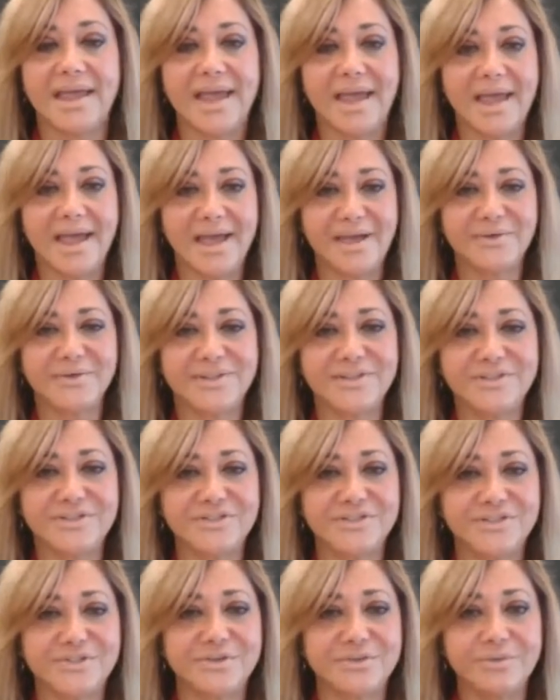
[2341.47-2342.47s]
how
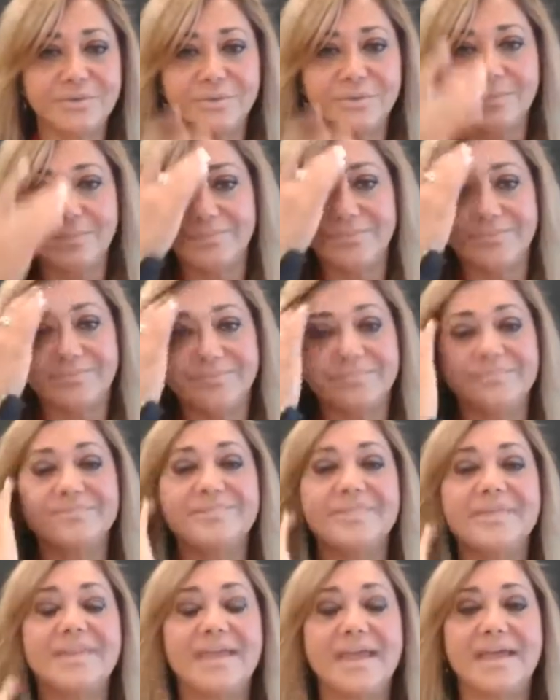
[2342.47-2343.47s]
did you,
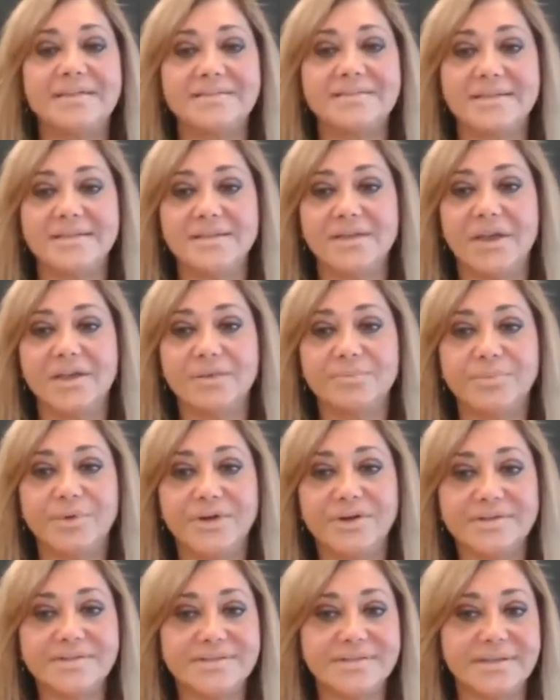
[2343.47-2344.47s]
as a young
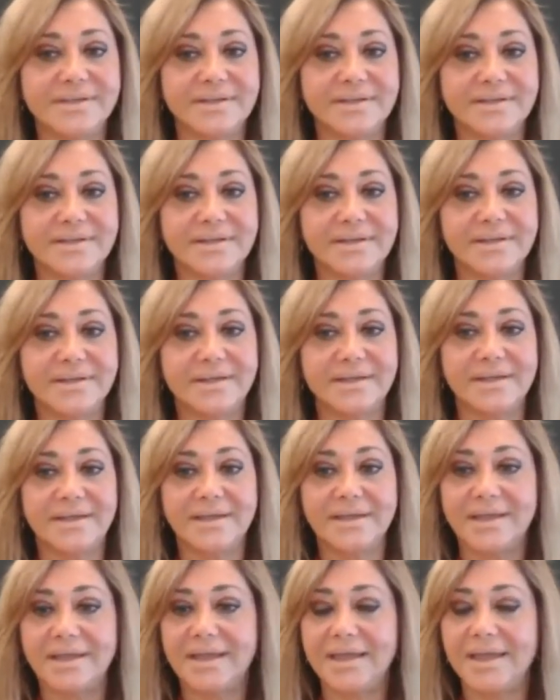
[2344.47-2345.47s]
person,
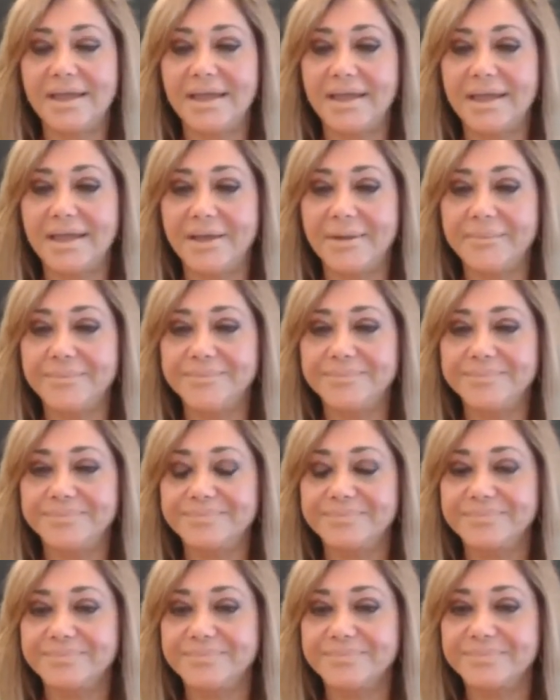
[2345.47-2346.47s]
oh,
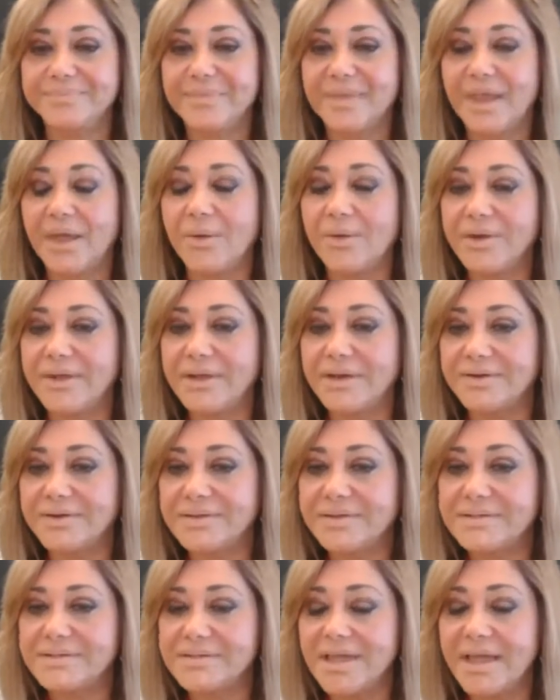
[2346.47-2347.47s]
here
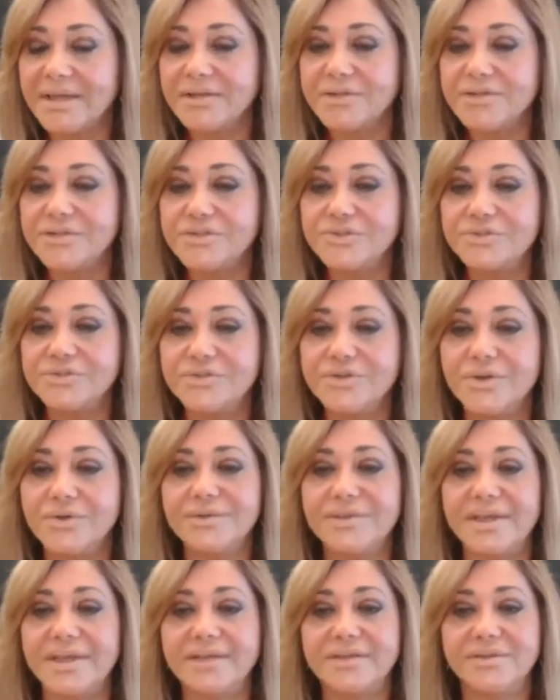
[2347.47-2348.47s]
it is. How did you
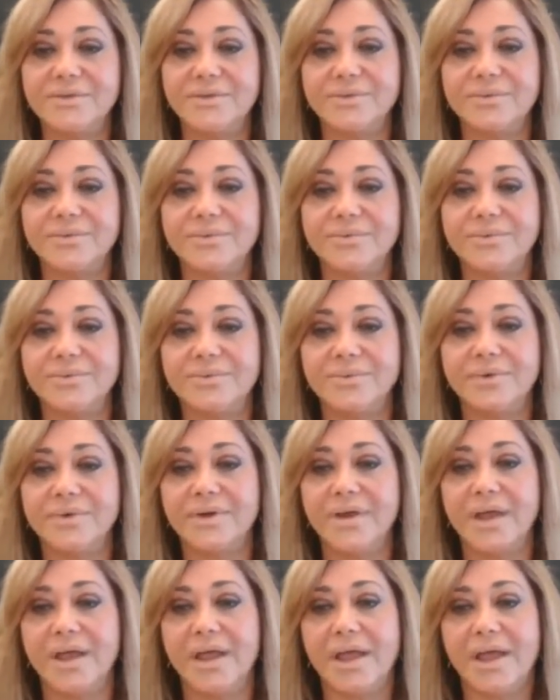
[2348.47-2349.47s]
know that you
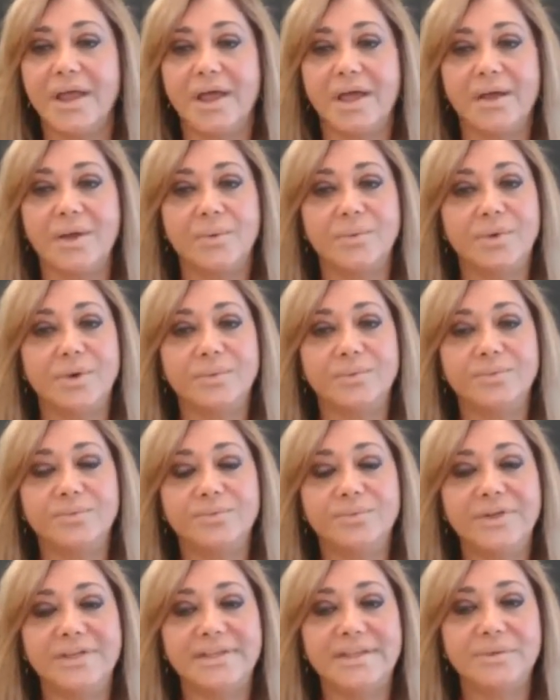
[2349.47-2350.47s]

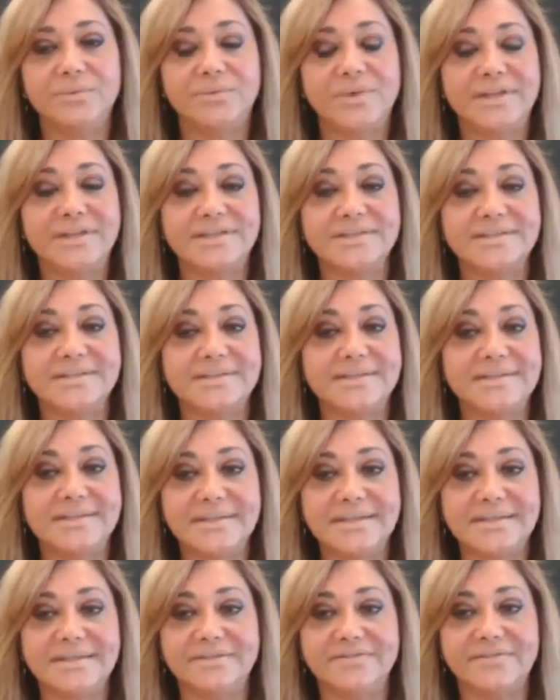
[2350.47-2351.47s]
were really ready to
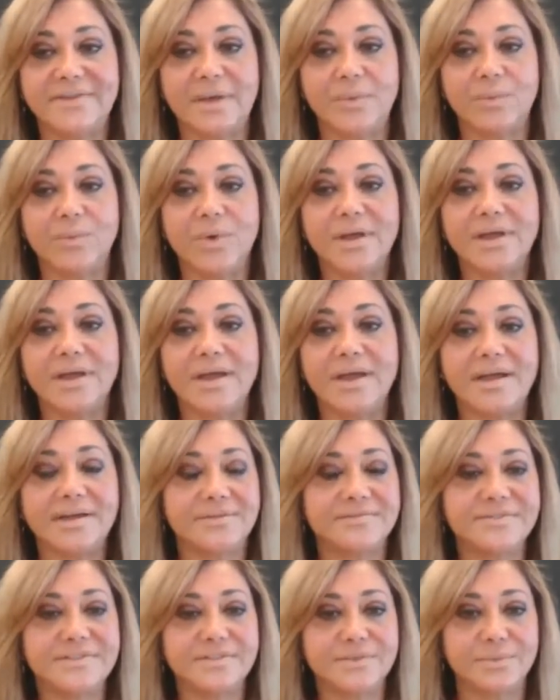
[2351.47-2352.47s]
leave, and what
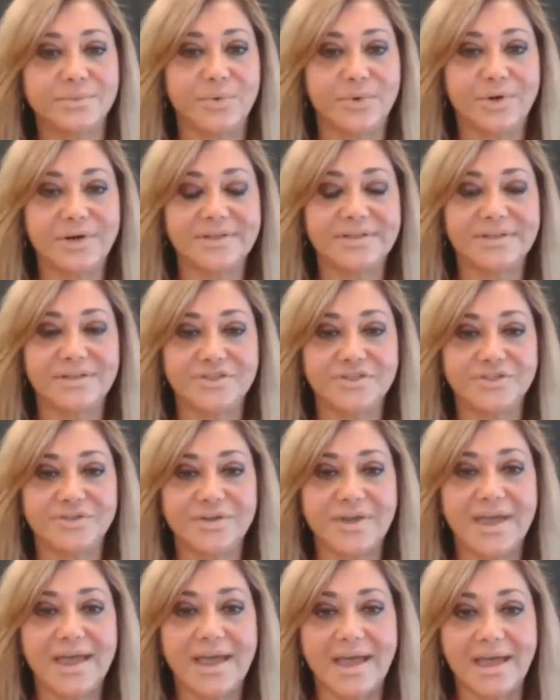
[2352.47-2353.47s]
kind of support did
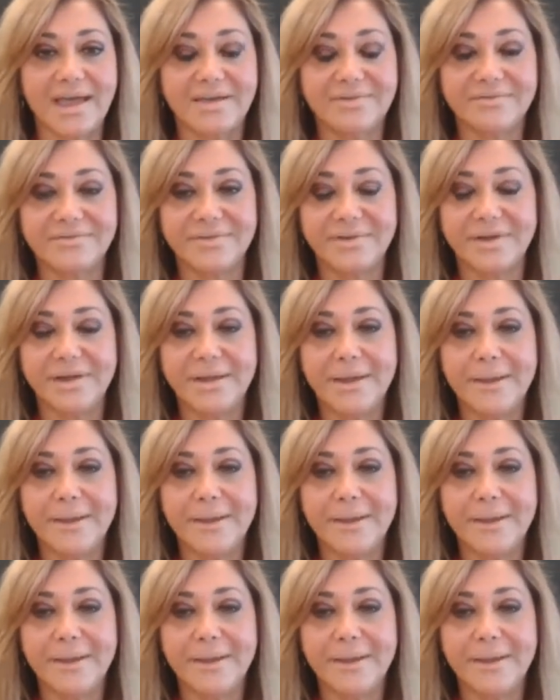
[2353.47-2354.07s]
you have?